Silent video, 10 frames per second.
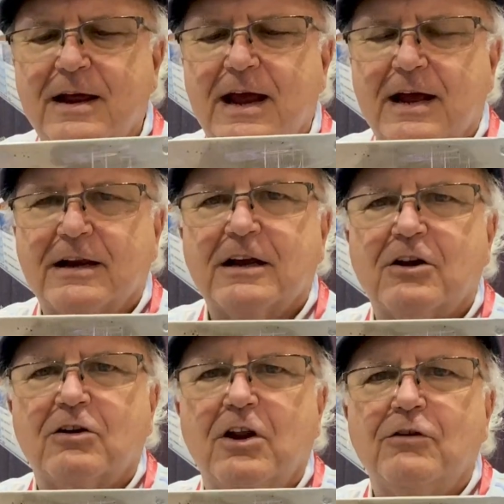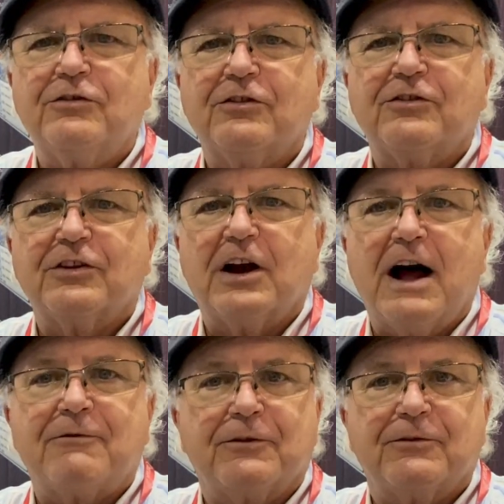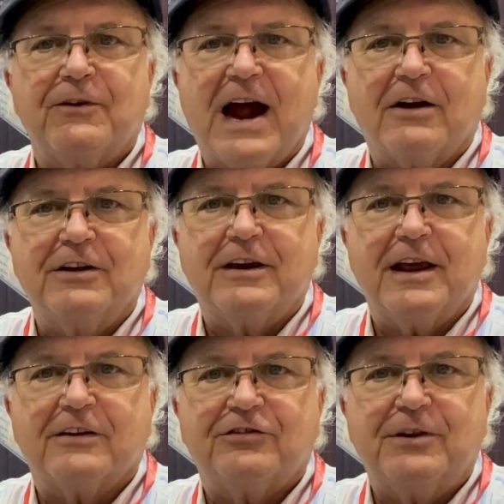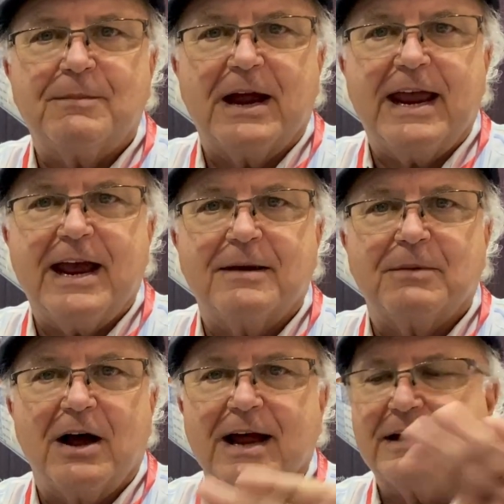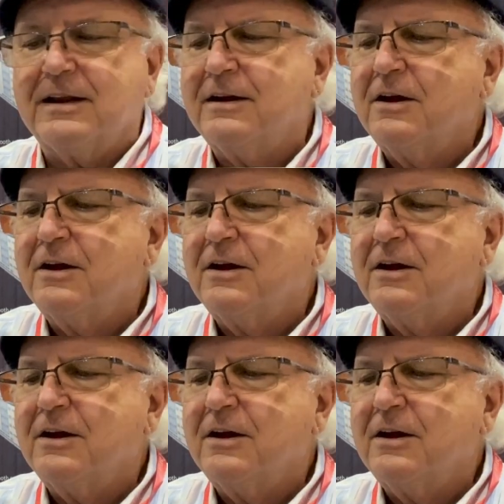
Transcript: and it closes it off for fire. You can't see my hand behind it.